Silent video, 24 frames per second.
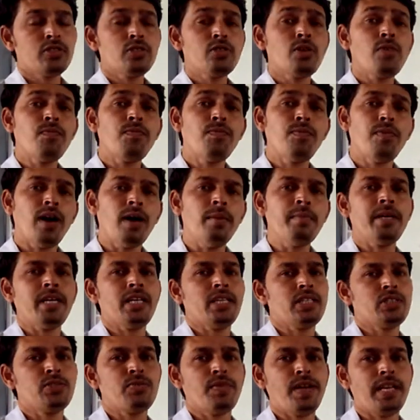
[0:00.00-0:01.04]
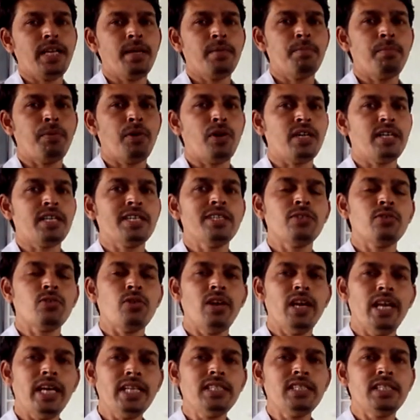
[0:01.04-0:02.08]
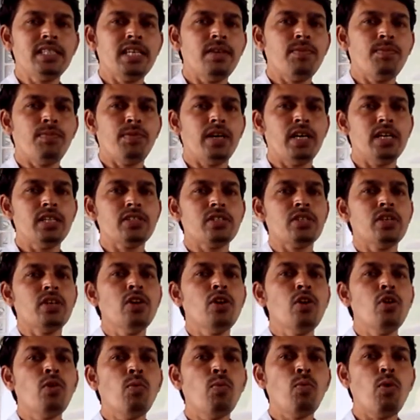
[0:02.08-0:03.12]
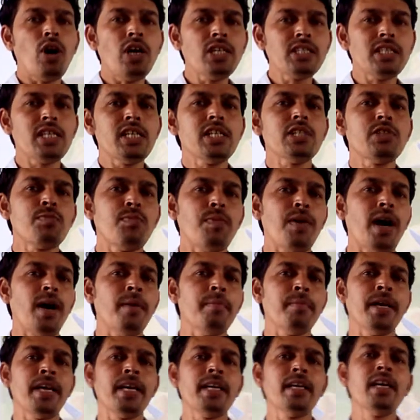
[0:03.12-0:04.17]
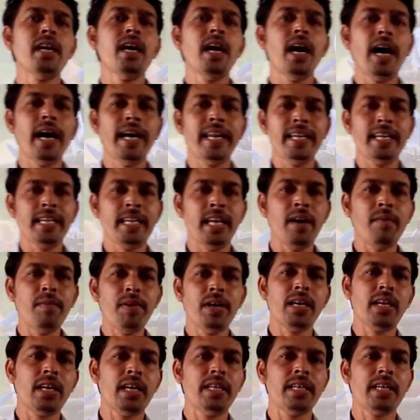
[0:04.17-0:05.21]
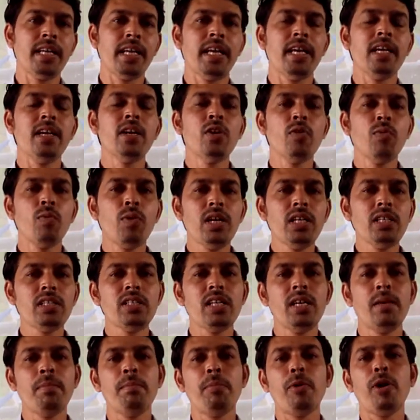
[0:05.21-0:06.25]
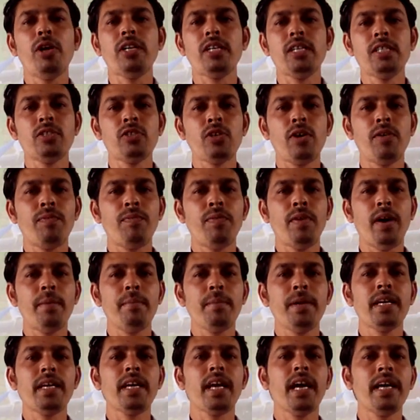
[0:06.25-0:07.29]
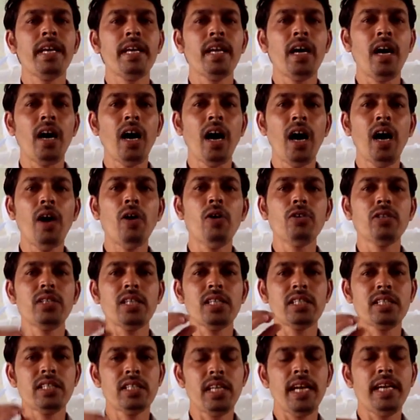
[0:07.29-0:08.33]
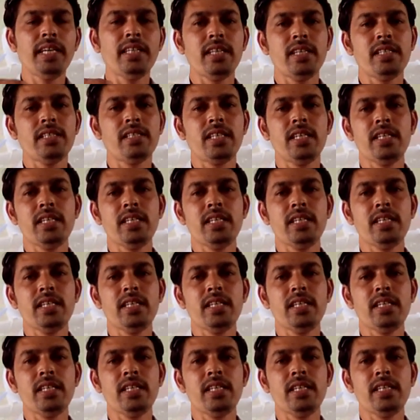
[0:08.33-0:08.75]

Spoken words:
So farming is very important. So let's see first what is farming and in our country what is the importance of farming and how the status